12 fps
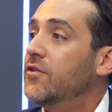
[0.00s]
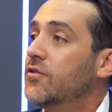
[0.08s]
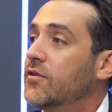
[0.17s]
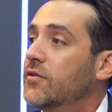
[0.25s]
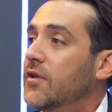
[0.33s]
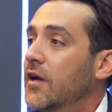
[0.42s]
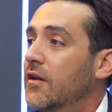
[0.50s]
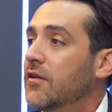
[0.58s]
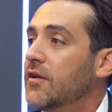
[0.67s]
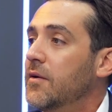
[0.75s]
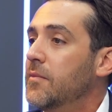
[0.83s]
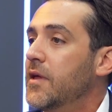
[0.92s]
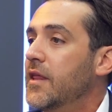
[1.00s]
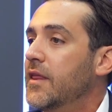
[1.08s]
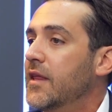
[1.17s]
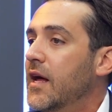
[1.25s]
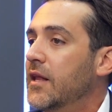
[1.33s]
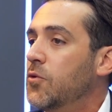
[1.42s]
to tell them
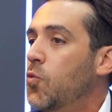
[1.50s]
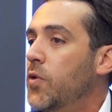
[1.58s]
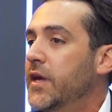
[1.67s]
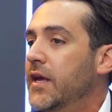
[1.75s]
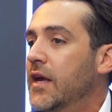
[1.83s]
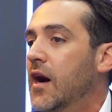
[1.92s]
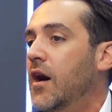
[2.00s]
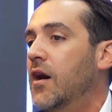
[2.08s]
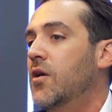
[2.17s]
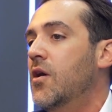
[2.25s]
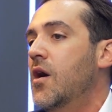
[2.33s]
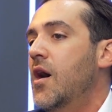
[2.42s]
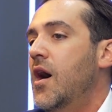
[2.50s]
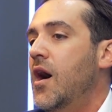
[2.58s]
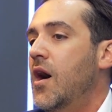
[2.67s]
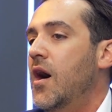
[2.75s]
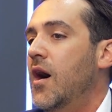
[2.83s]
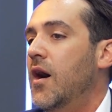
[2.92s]
that we are
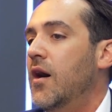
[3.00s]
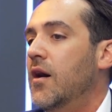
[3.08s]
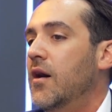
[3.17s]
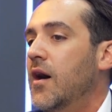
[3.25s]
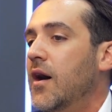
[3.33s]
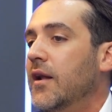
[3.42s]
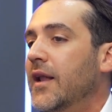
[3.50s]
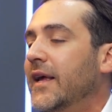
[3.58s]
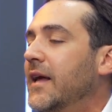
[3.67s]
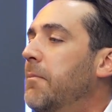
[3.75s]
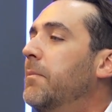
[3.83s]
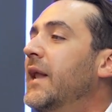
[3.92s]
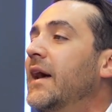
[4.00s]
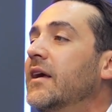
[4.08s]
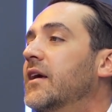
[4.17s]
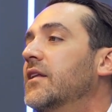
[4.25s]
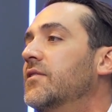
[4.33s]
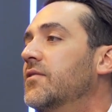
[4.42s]
uh, like a
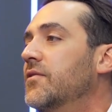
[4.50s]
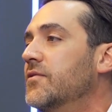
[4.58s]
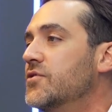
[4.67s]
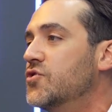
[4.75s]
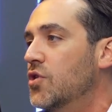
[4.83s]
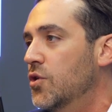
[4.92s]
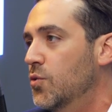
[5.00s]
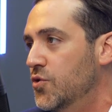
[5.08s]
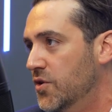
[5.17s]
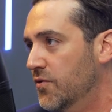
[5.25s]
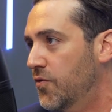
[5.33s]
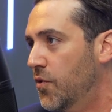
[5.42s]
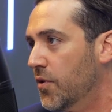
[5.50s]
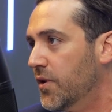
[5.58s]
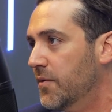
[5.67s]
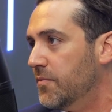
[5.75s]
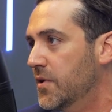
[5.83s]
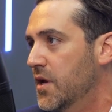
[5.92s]
blanket yeah. solution for
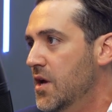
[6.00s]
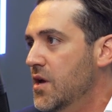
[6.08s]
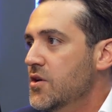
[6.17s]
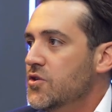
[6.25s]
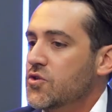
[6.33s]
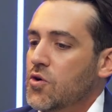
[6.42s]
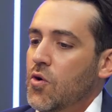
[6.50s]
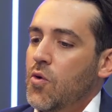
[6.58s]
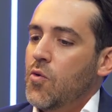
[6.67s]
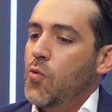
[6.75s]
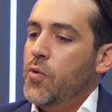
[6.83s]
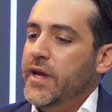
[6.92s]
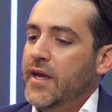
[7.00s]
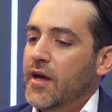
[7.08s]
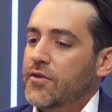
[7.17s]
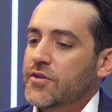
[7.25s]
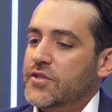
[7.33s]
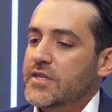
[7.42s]
them. So we
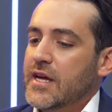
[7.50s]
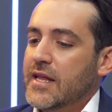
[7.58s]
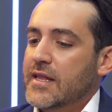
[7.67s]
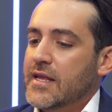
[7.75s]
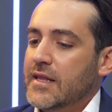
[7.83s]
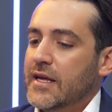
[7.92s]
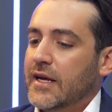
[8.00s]
understand that the